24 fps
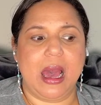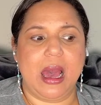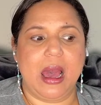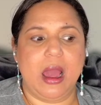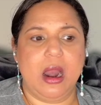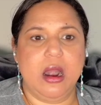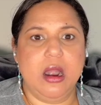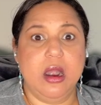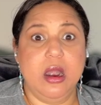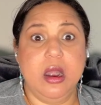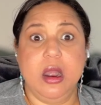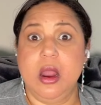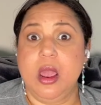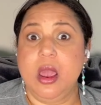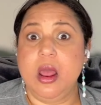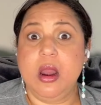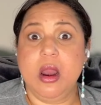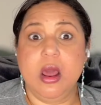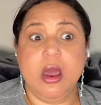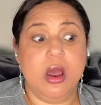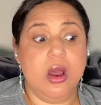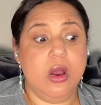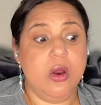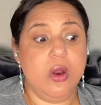
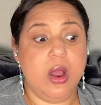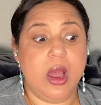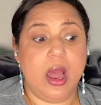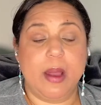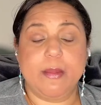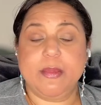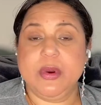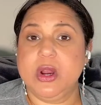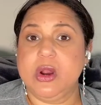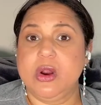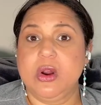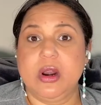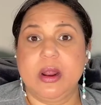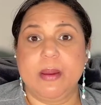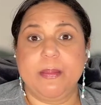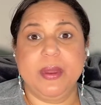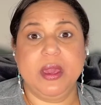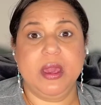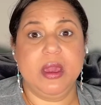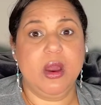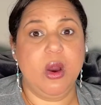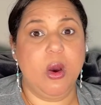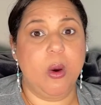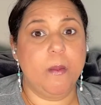no, I'm not gonna
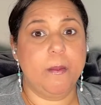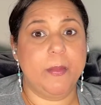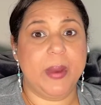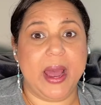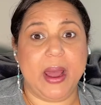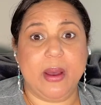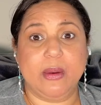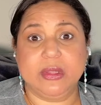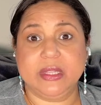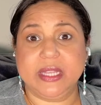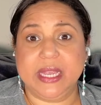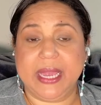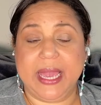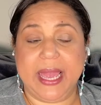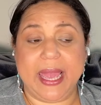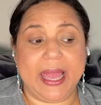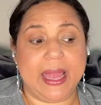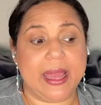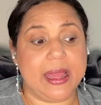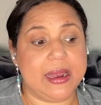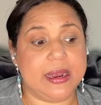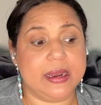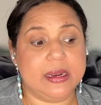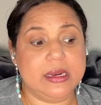be homebound
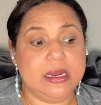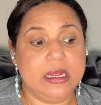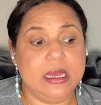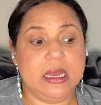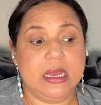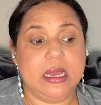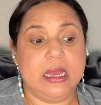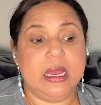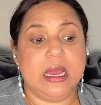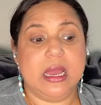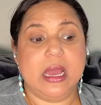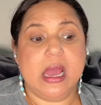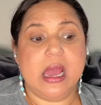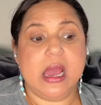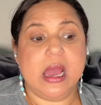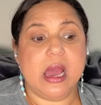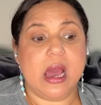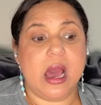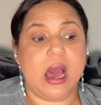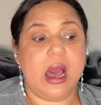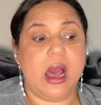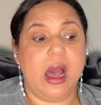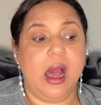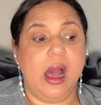again.
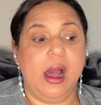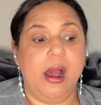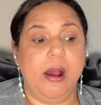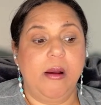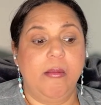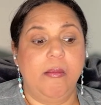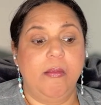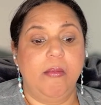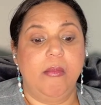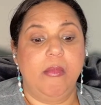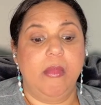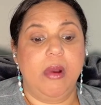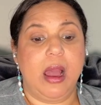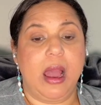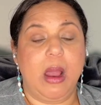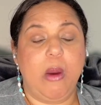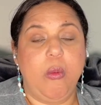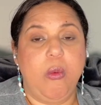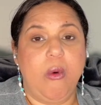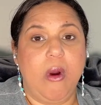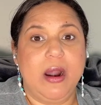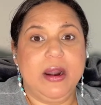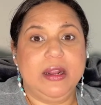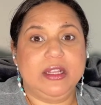I
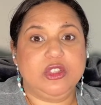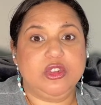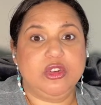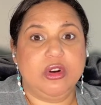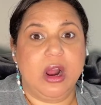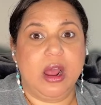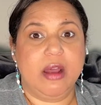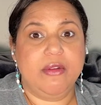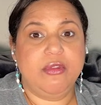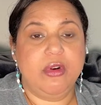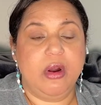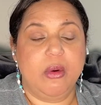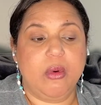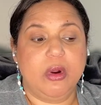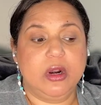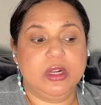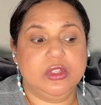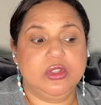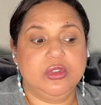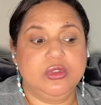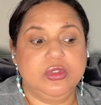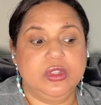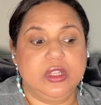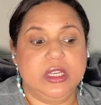want to travel, I want
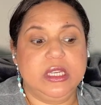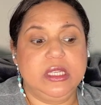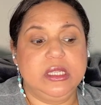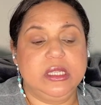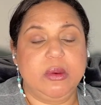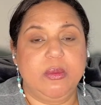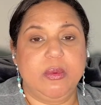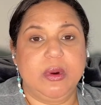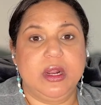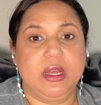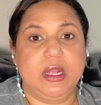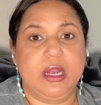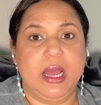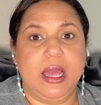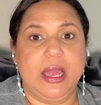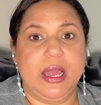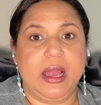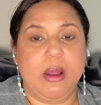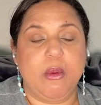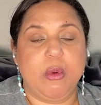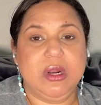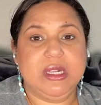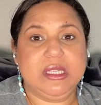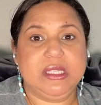to do this, I want to, like,
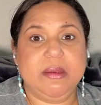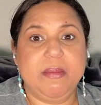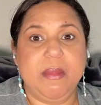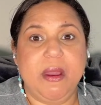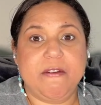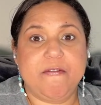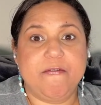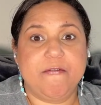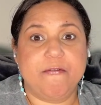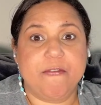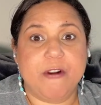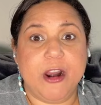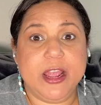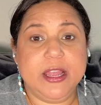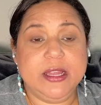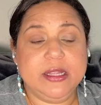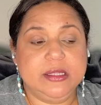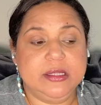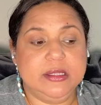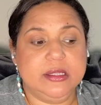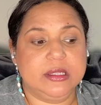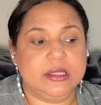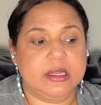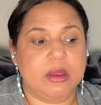I want to see my
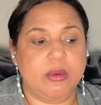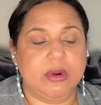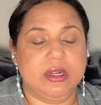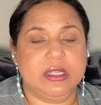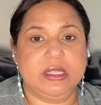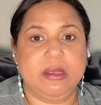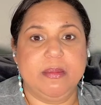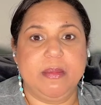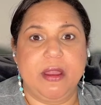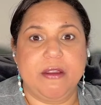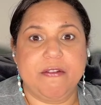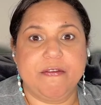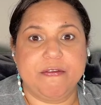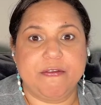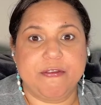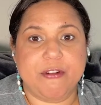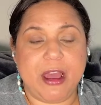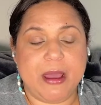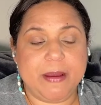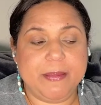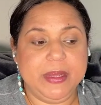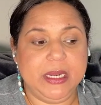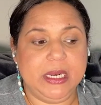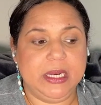friends, I want to see my
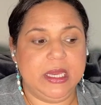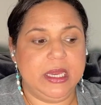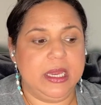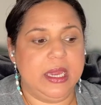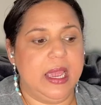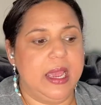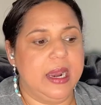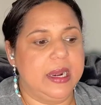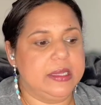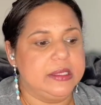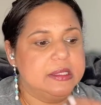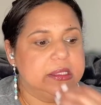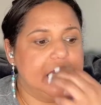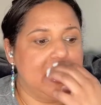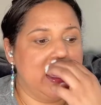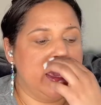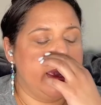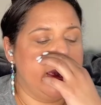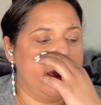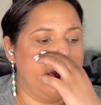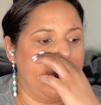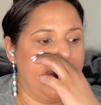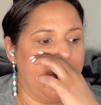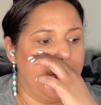family. And it's
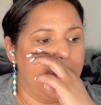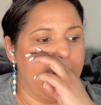like